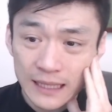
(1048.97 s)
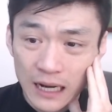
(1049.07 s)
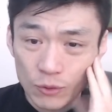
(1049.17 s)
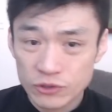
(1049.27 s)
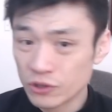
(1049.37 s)

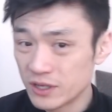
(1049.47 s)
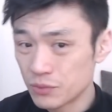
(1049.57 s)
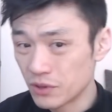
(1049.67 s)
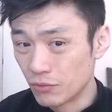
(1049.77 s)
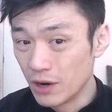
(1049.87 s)
We saw this
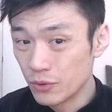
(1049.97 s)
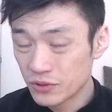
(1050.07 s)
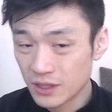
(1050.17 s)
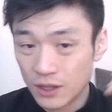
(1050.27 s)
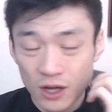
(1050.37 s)
with the
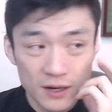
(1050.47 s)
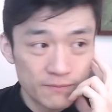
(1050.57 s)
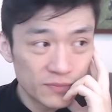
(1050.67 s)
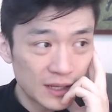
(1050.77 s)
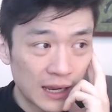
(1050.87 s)
Rebels a lot,
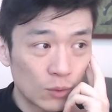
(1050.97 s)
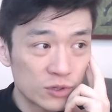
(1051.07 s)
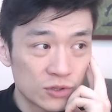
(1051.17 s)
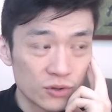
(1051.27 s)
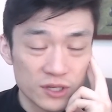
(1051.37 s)
and we
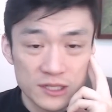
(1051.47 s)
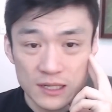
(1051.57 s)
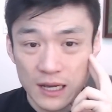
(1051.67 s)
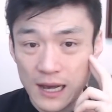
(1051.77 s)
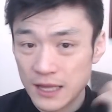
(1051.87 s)
saw this,
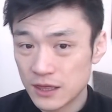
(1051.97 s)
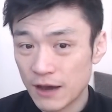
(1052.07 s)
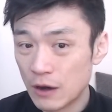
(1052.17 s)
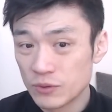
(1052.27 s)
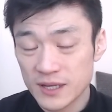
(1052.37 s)

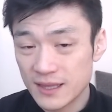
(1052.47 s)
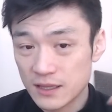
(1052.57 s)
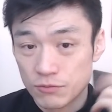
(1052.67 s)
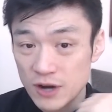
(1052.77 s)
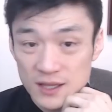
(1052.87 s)
I would say that
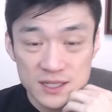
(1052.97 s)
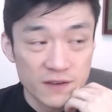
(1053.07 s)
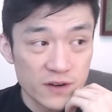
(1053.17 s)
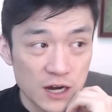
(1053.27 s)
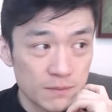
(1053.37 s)
the Reds
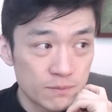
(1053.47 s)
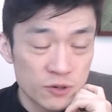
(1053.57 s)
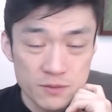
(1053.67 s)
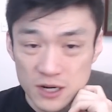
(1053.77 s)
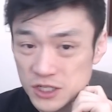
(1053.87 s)
given up
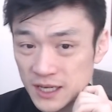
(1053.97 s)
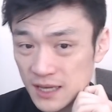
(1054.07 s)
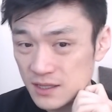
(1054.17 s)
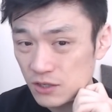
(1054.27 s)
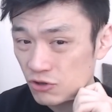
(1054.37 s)
pretty much
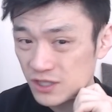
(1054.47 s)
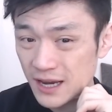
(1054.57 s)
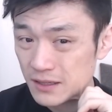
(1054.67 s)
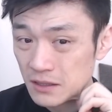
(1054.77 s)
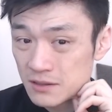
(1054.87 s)
against the
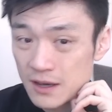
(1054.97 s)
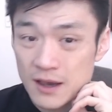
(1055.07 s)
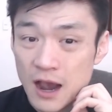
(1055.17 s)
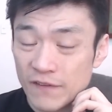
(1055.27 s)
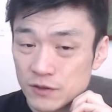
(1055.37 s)
Crusaders
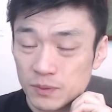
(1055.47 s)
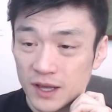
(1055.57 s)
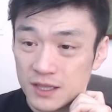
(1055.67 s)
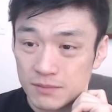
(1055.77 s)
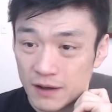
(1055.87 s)
after
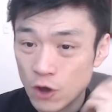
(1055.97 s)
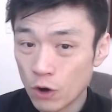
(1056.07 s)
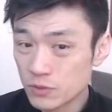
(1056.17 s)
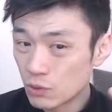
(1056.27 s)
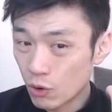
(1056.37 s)
playing them at
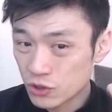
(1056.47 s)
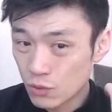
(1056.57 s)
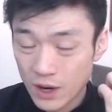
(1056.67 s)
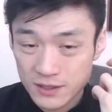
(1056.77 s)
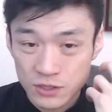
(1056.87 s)
home
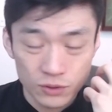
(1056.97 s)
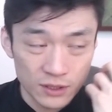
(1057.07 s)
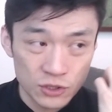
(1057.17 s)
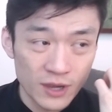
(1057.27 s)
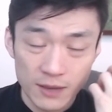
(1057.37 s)

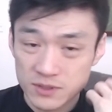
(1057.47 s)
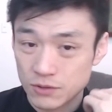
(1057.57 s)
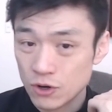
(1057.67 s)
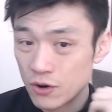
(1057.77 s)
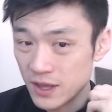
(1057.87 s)
two games in a
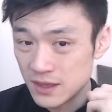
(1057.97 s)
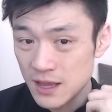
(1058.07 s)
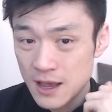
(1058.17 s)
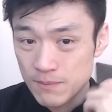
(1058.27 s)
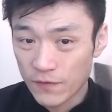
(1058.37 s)
row
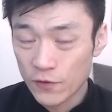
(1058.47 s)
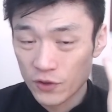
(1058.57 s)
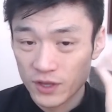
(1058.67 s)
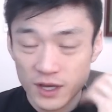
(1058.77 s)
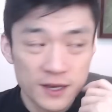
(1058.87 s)
before
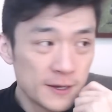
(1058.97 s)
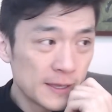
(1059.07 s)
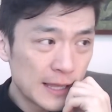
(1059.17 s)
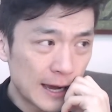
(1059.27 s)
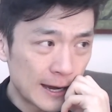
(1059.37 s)
the
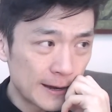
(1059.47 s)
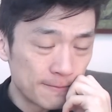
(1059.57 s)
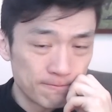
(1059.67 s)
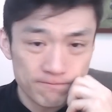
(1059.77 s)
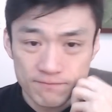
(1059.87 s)

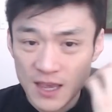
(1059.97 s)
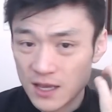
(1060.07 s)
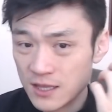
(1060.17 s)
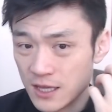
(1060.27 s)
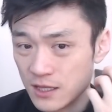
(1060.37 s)

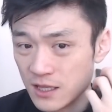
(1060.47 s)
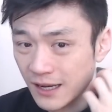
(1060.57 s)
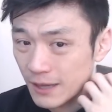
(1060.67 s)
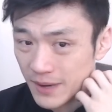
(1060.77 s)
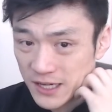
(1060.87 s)
in the
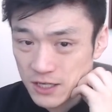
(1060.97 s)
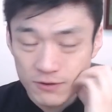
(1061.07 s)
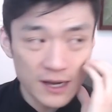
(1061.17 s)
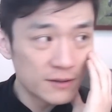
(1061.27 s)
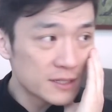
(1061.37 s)
elimination
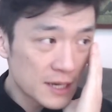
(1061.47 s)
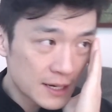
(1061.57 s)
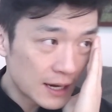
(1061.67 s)
rounds.